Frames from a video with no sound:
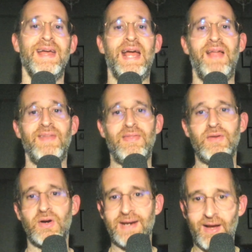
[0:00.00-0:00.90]
and then
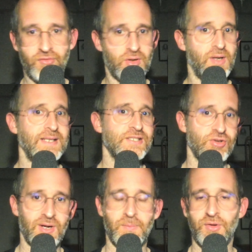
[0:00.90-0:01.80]
they're now they're on
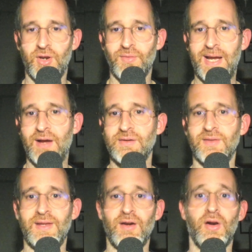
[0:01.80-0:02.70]
Instagram looking around
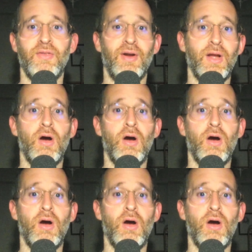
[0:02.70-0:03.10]
and they are they're like,